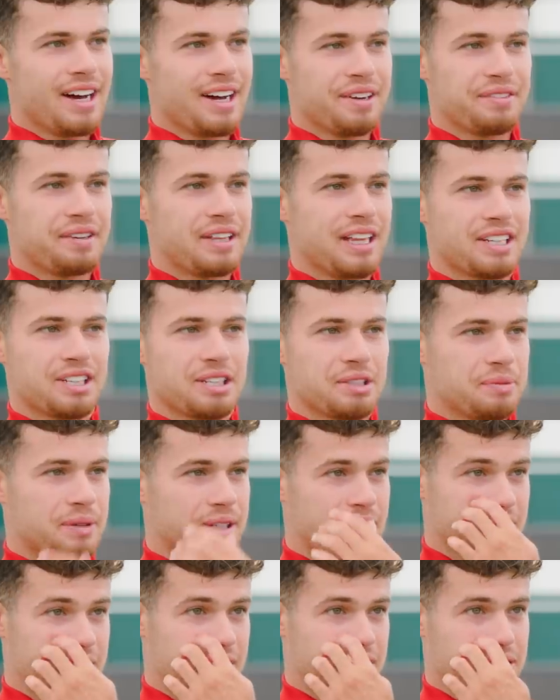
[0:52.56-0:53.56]
I think that's just
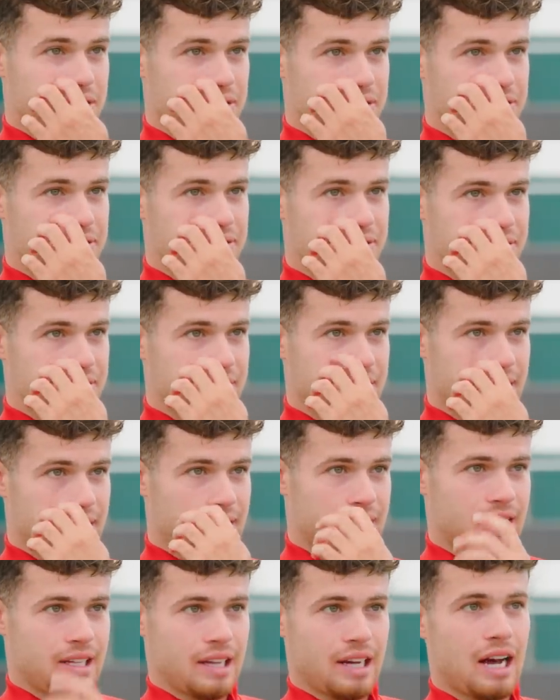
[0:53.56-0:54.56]
because of
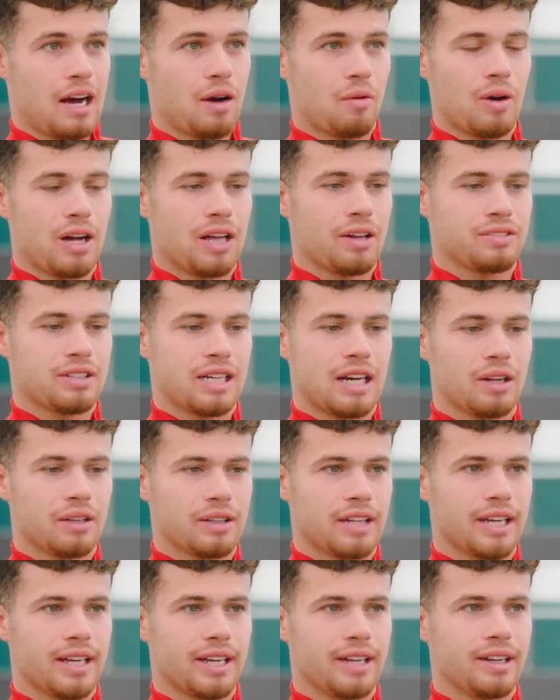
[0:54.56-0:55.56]
like how well I've
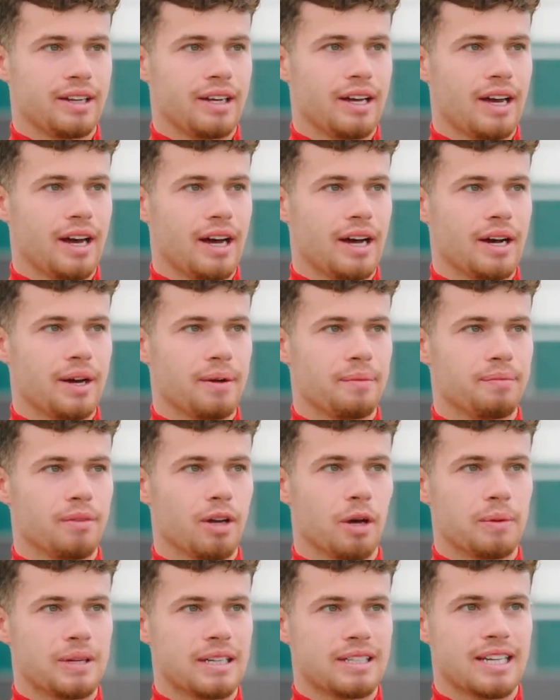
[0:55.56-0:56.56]
settled in. Um,
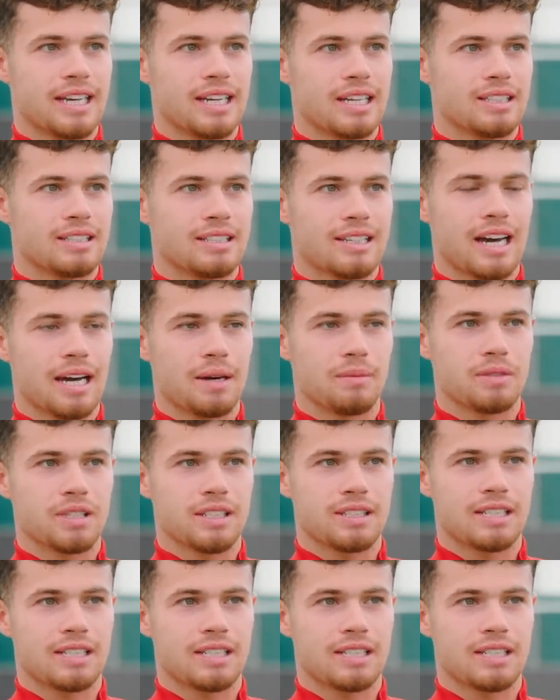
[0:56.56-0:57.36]
normally it takes time to